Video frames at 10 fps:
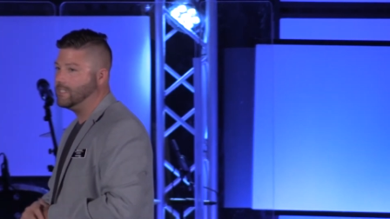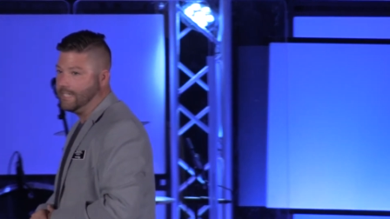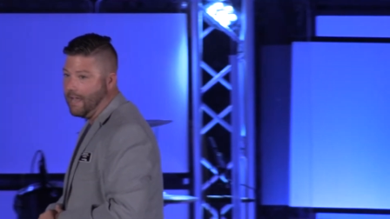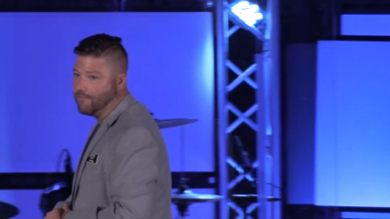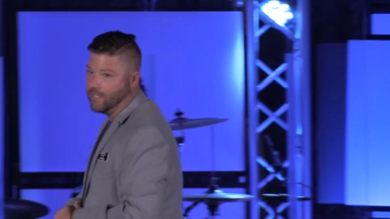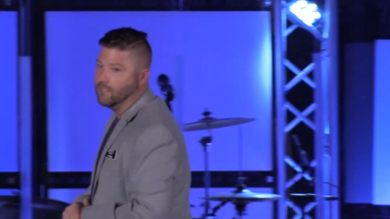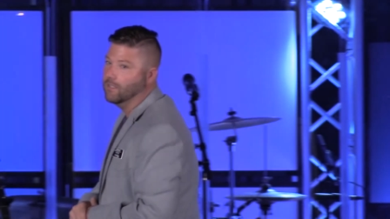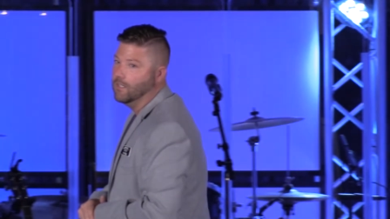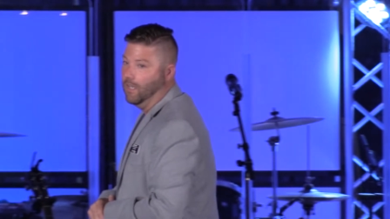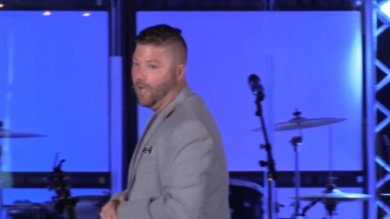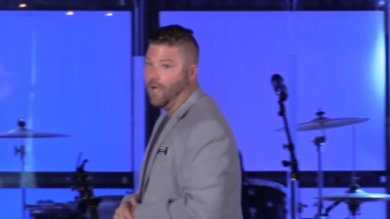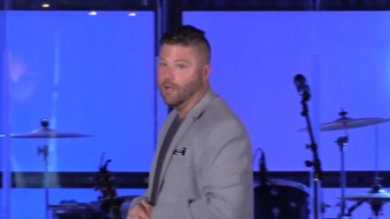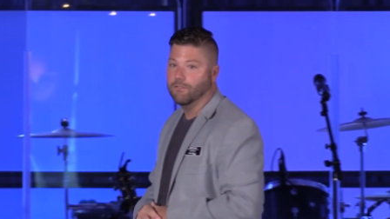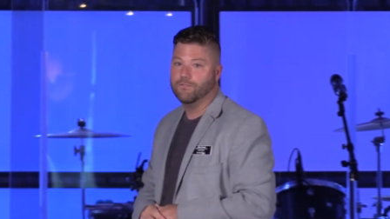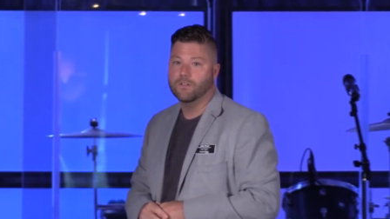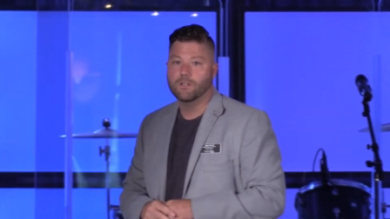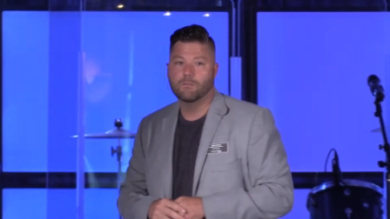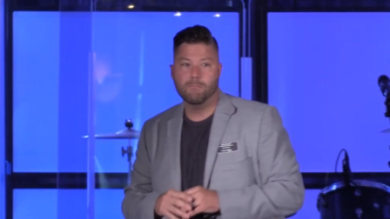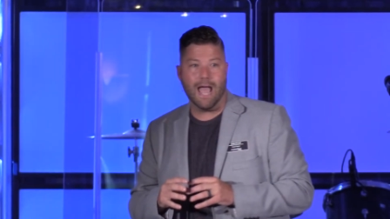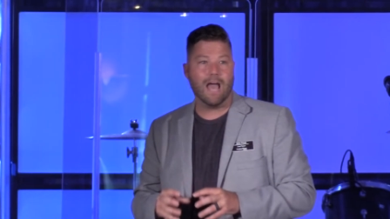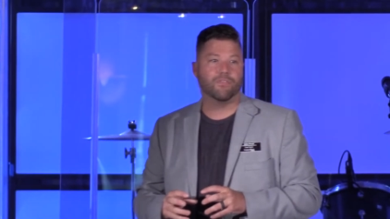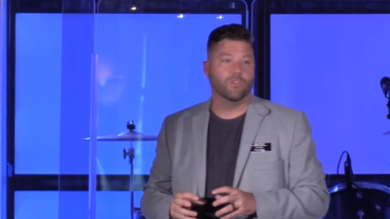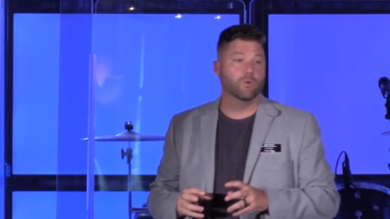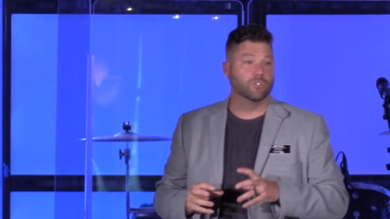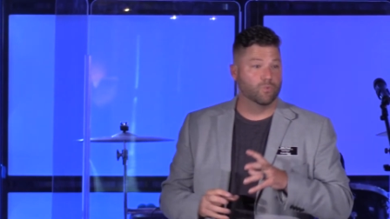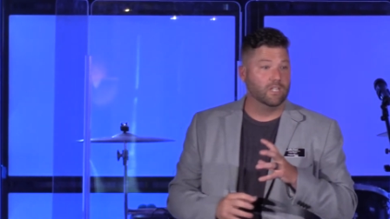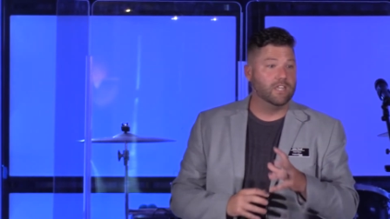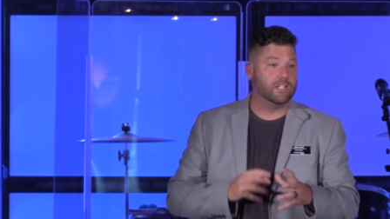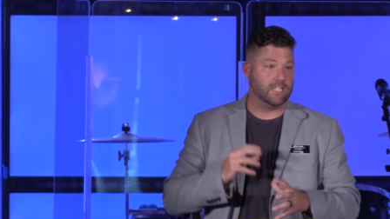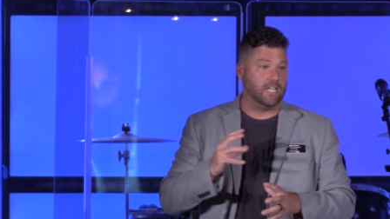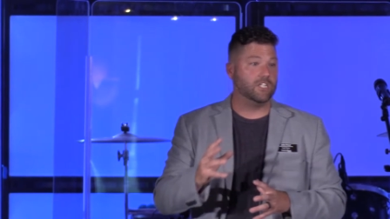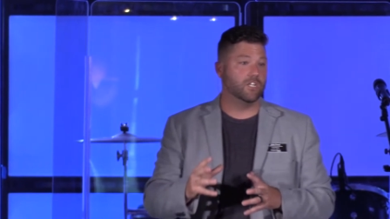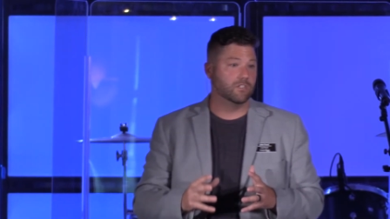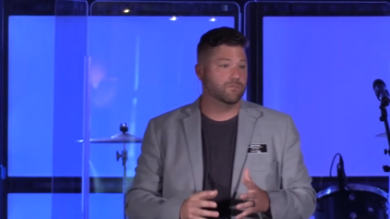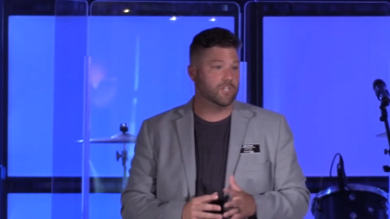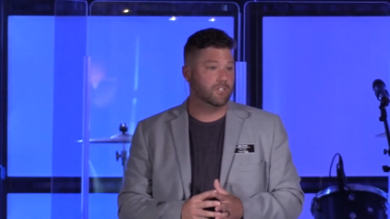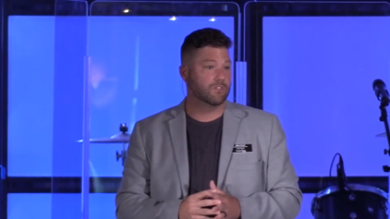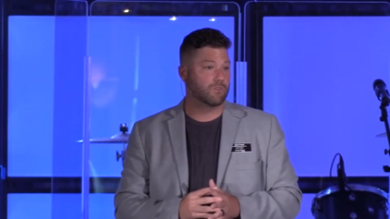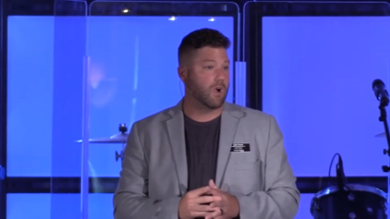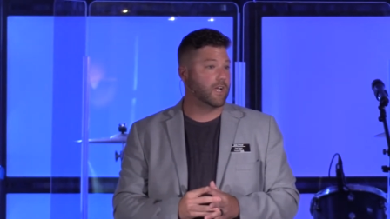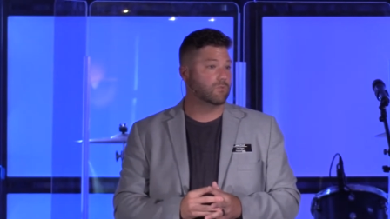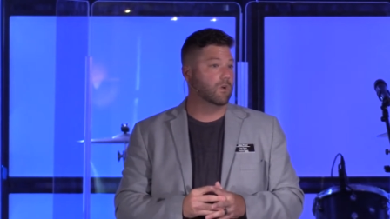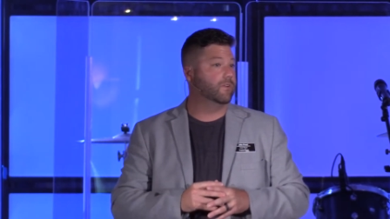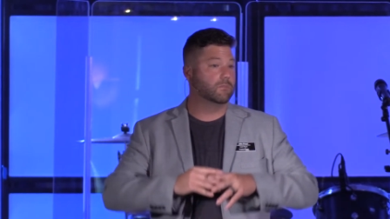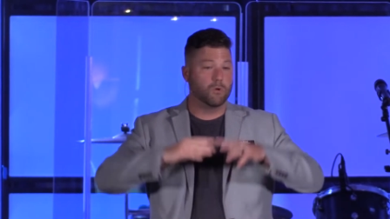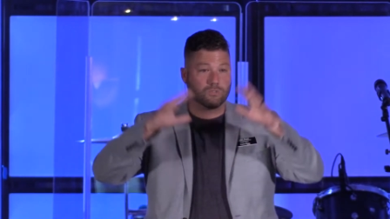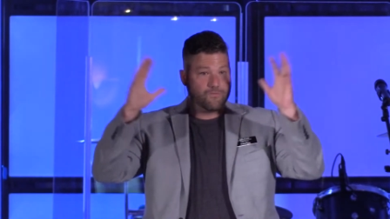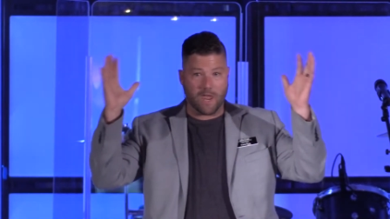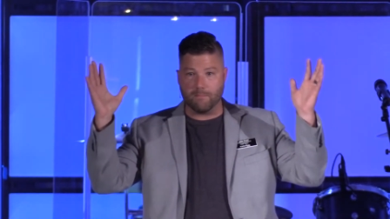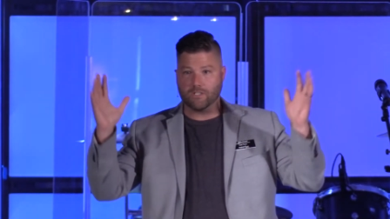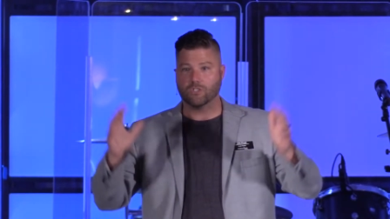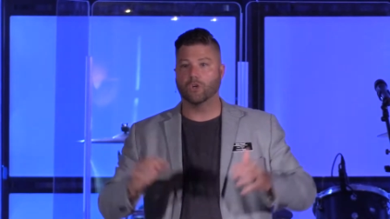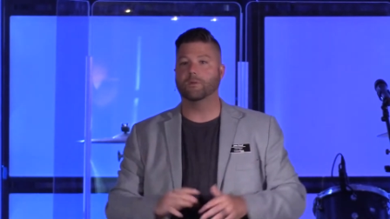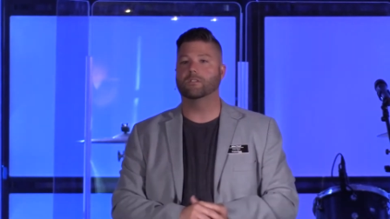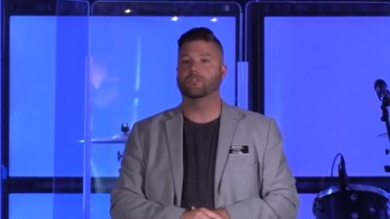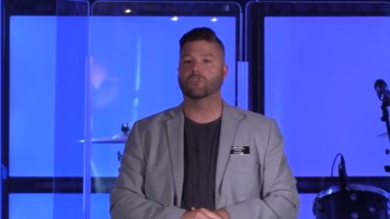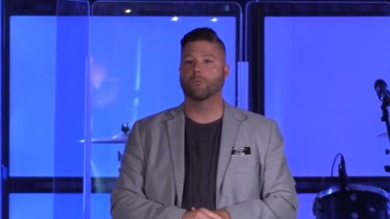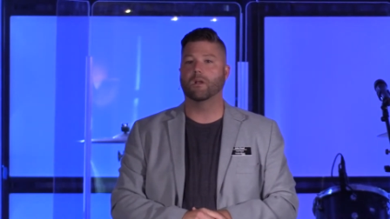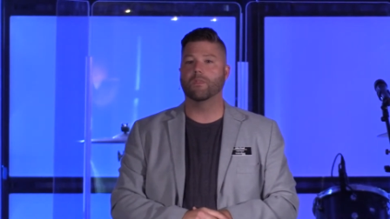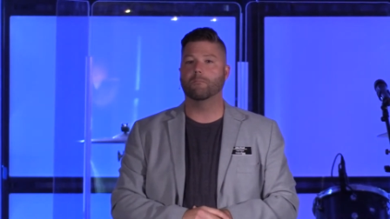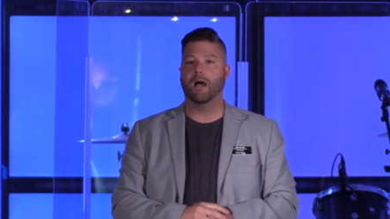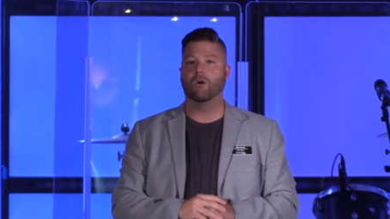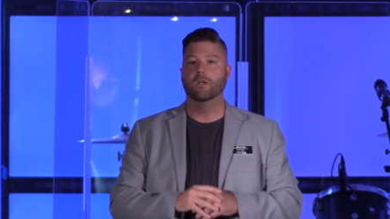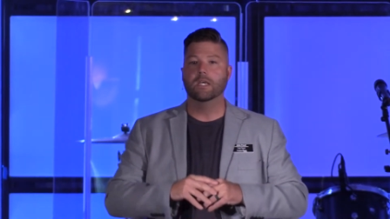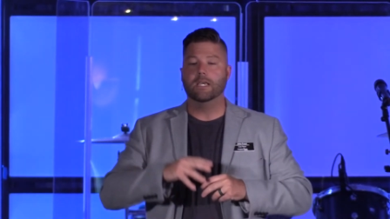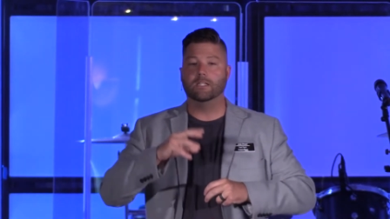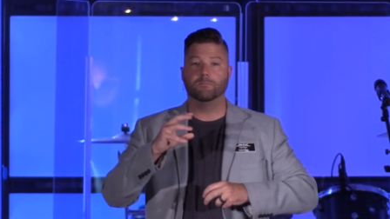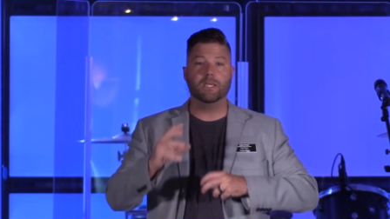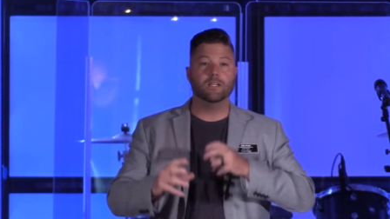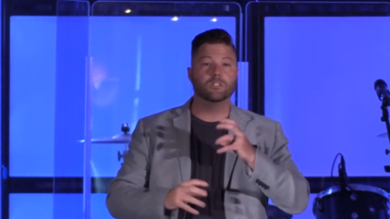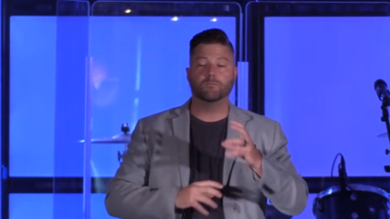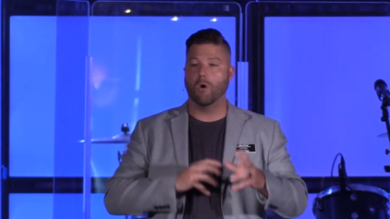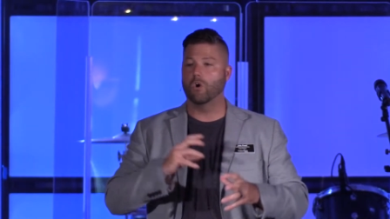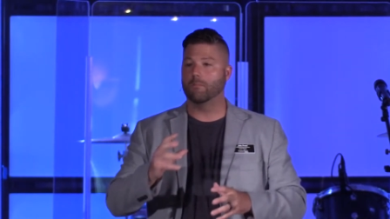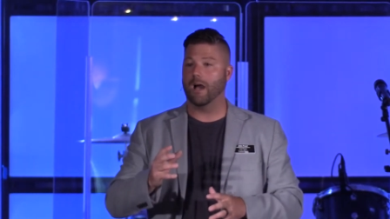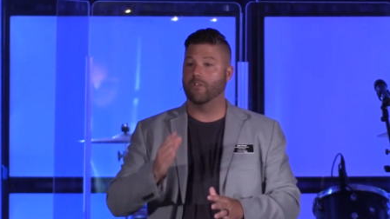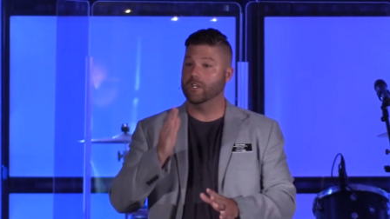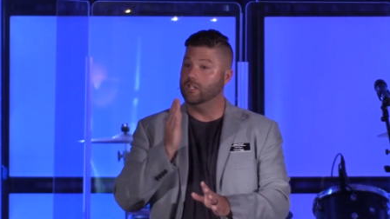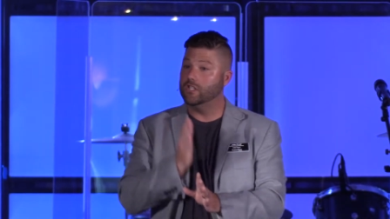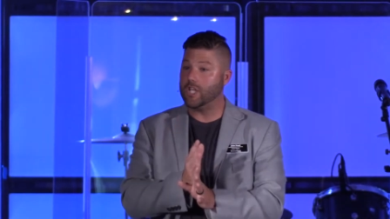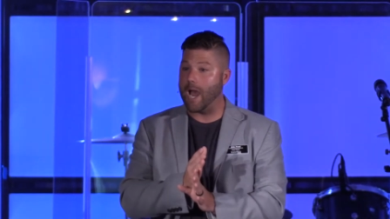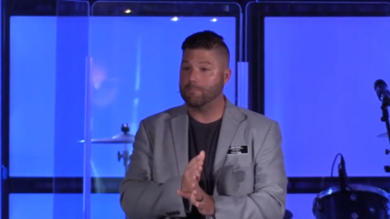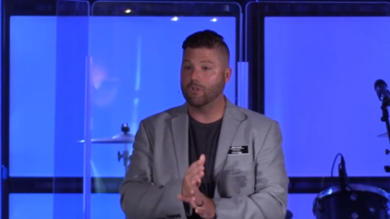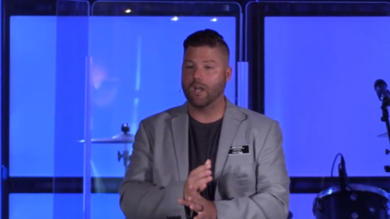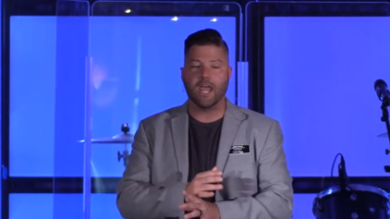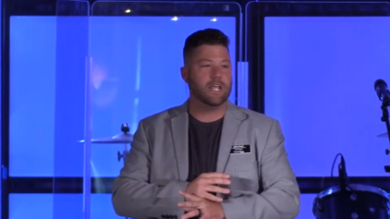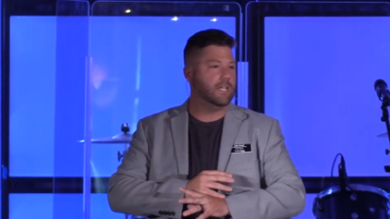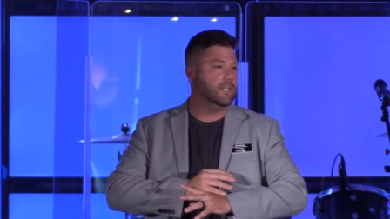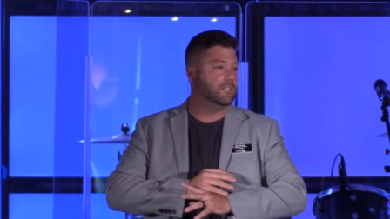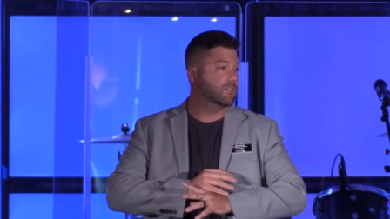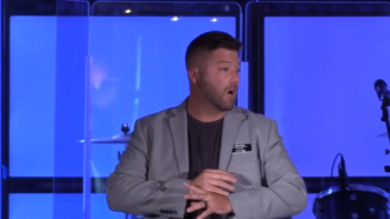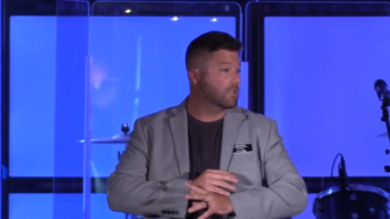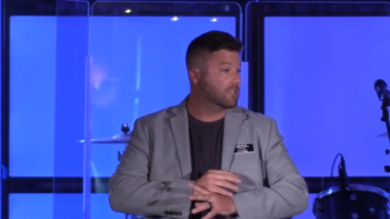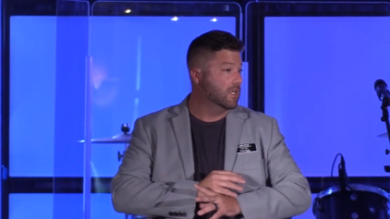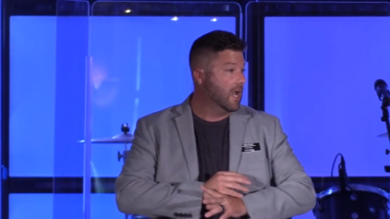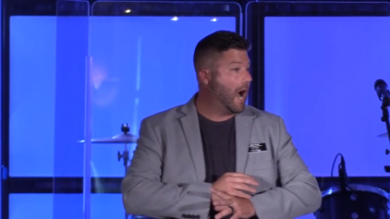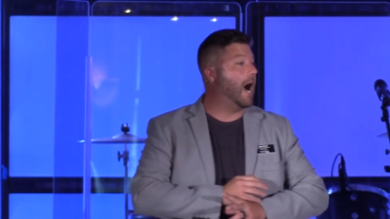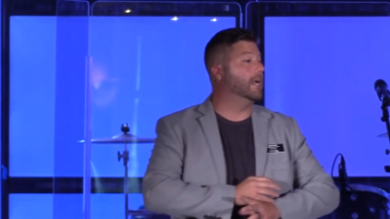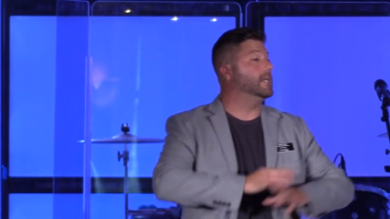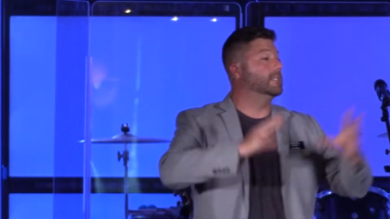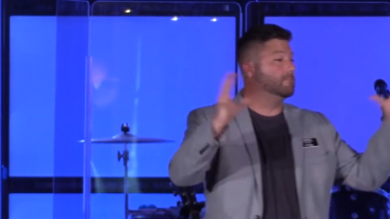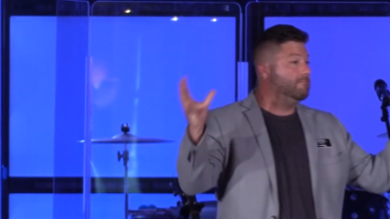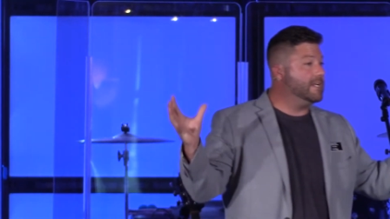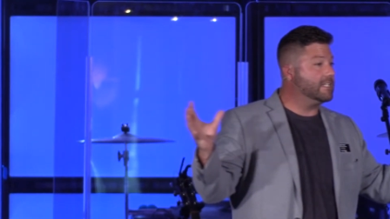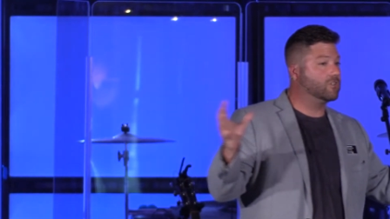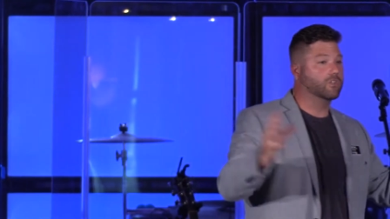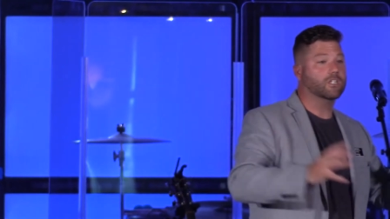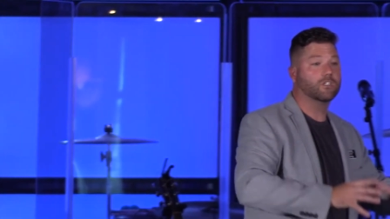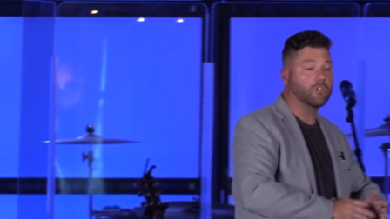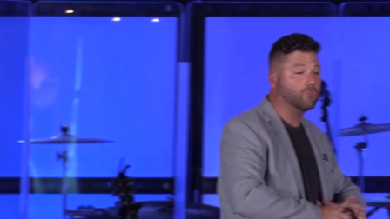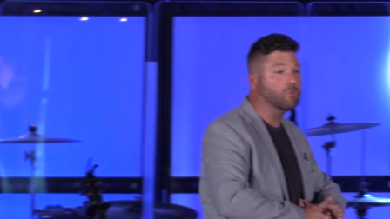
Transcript: 7 of Matthew is really the teachings of Jesus Christ. One of his most famous sermons, the Sermon on the Mount, is being spoke about. And then in chapter 8, he starts on his ministry, and he starts